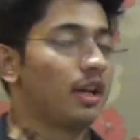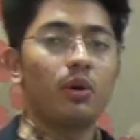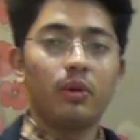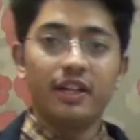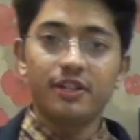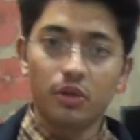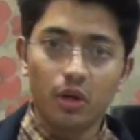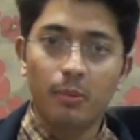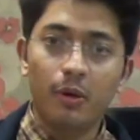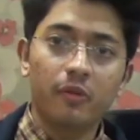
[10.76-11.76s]
Now let's
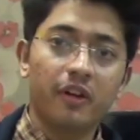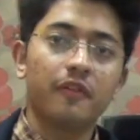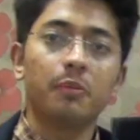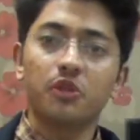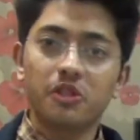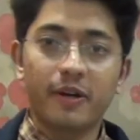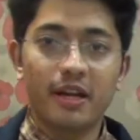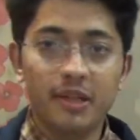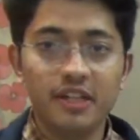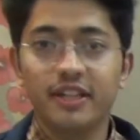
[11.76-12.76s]
talk about one of the most
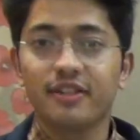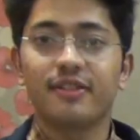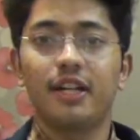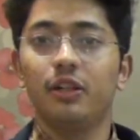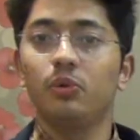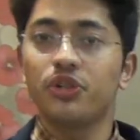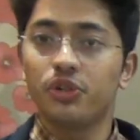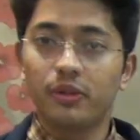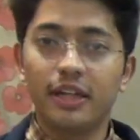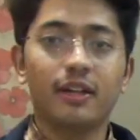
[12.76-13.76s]
primary things that you
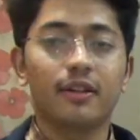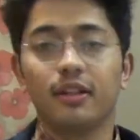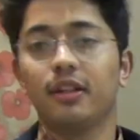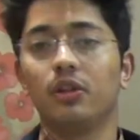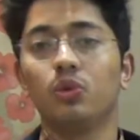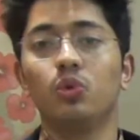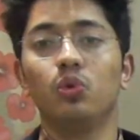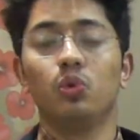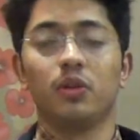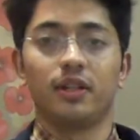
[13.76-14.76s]
should take
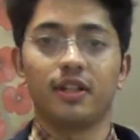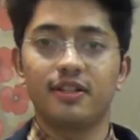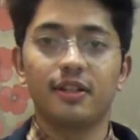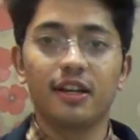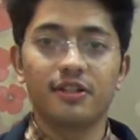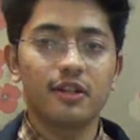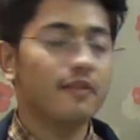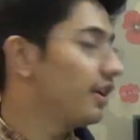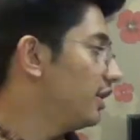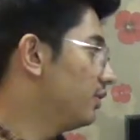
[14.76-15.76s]
into
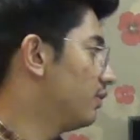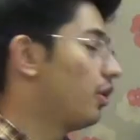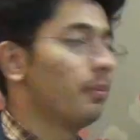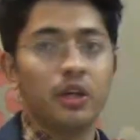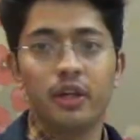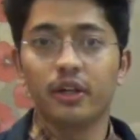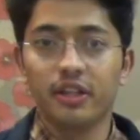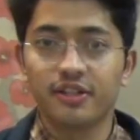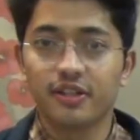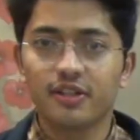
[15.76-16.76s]
consideration when you formulate your
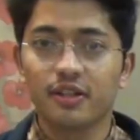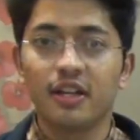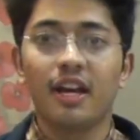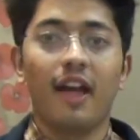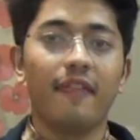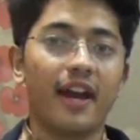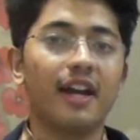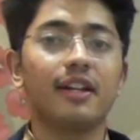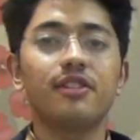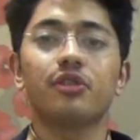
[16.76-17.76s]
research, and
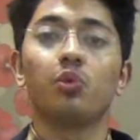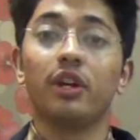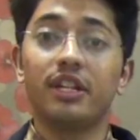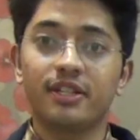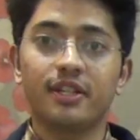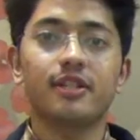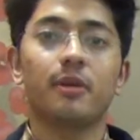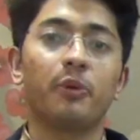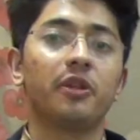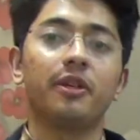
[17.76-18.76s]
that is to research
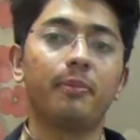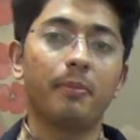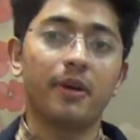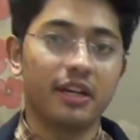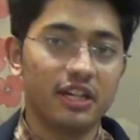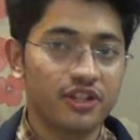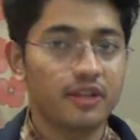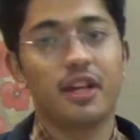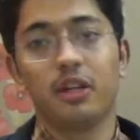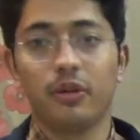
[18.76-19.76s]
upon the member
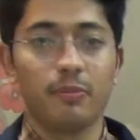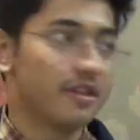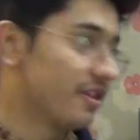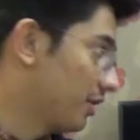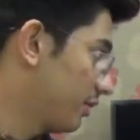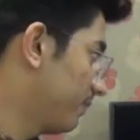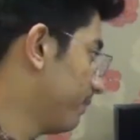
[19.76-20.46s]
nation that you represent.